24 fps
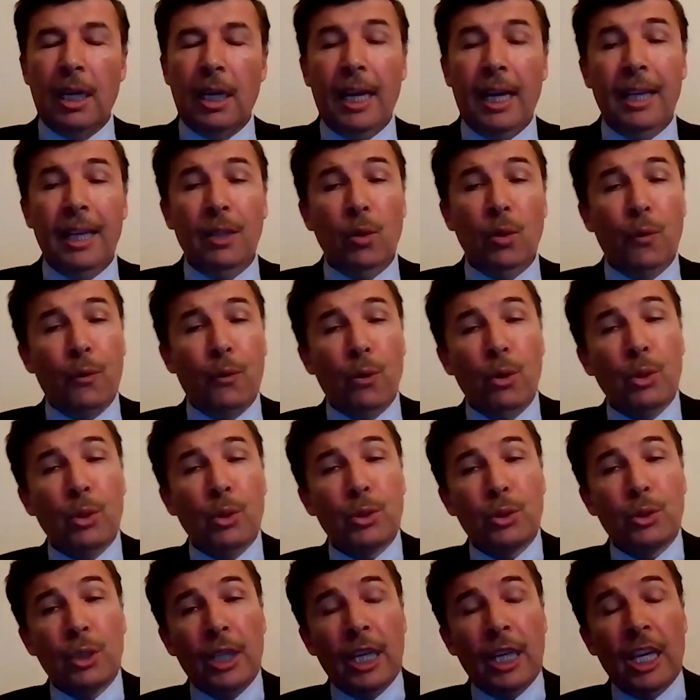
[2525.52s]
And of
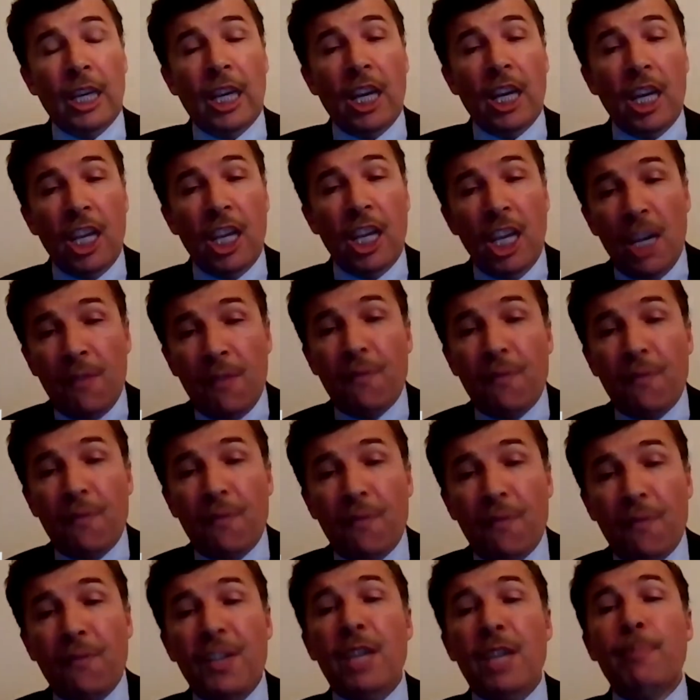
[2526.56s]
course, if
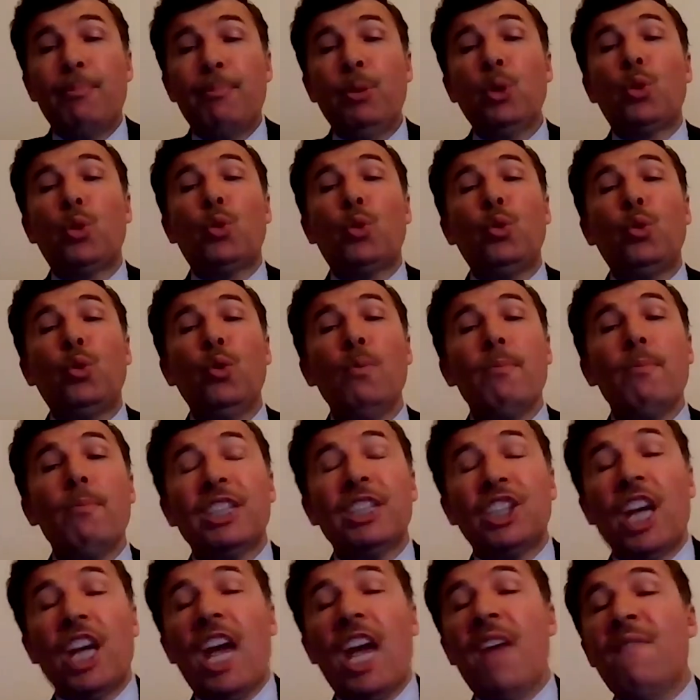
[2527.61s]
we put too
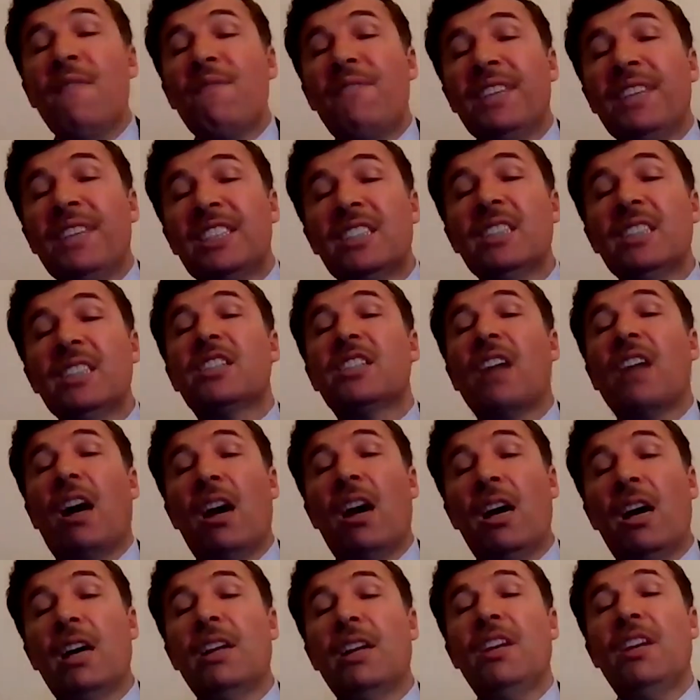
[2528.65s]
much emphasis
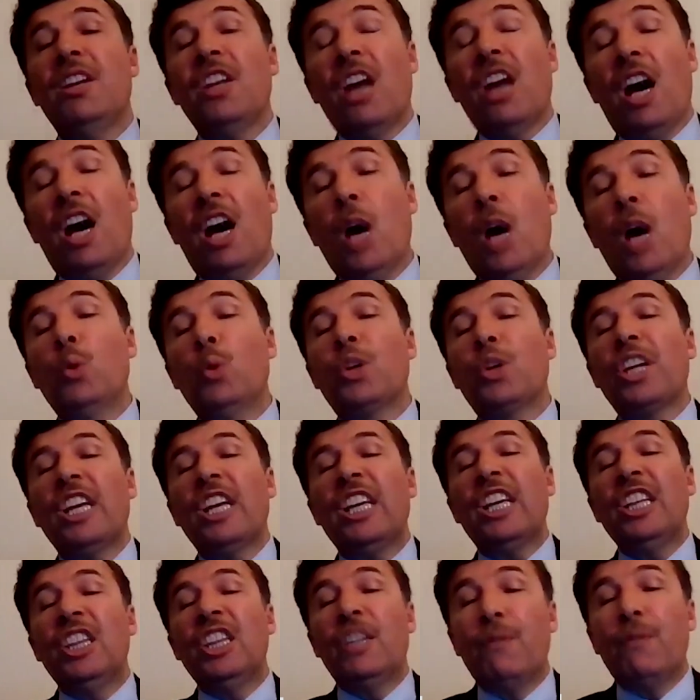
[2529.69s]
on our
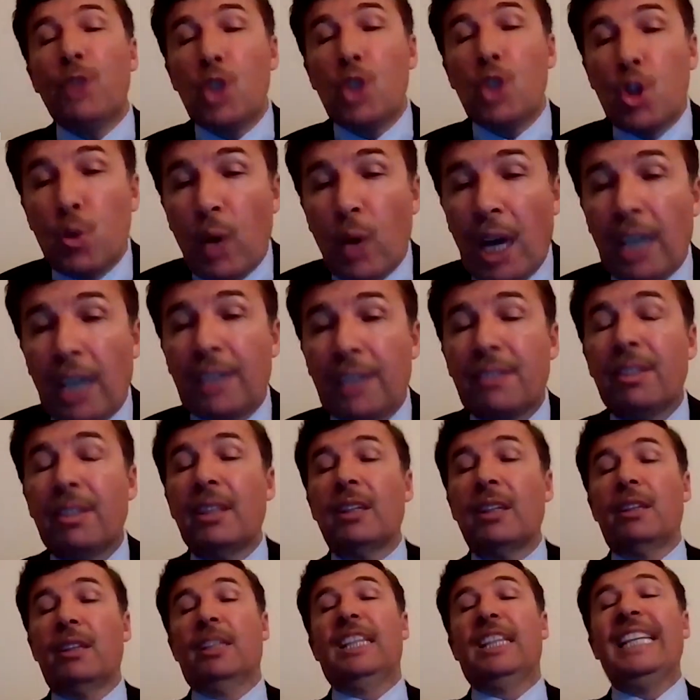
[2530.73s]

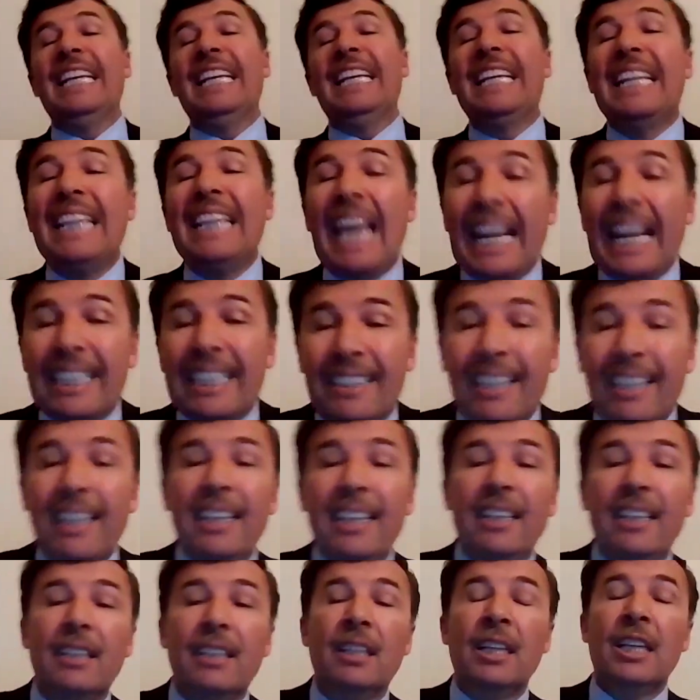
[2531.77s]
individuality,
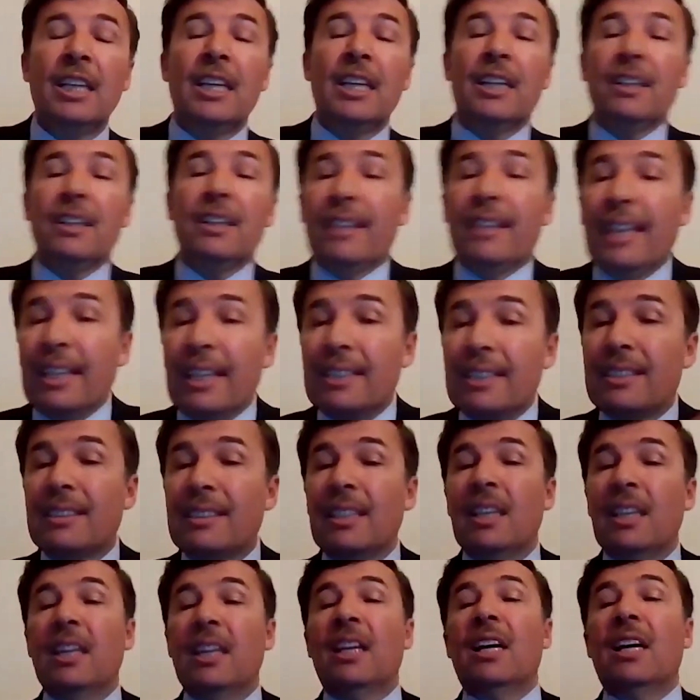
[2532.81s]
neglecting
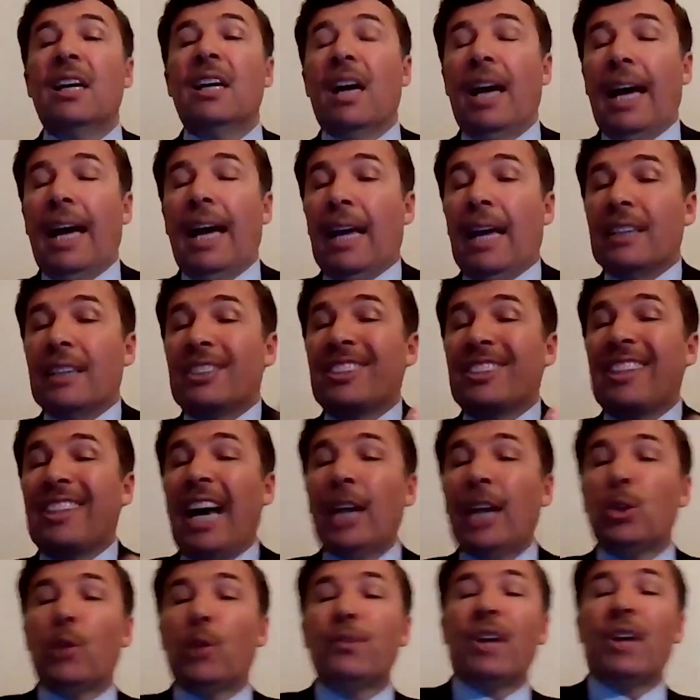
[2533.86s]
this
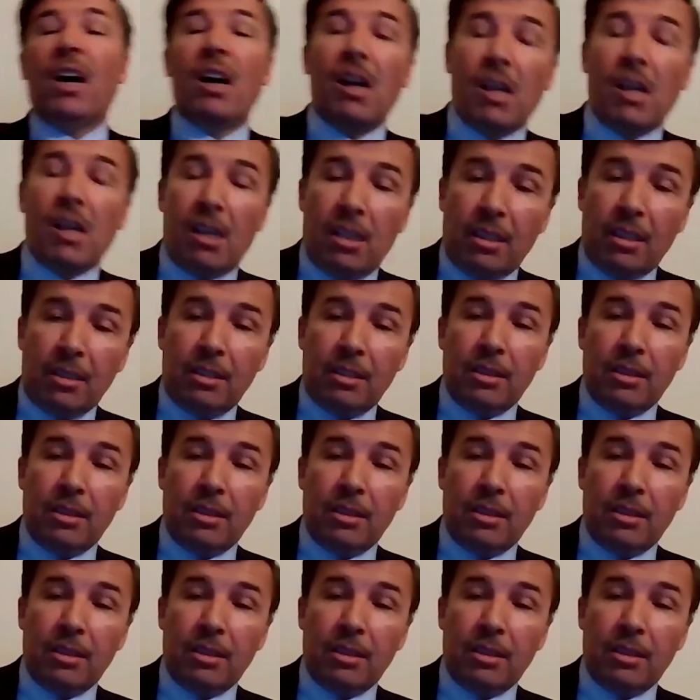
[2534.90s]
side of the heart,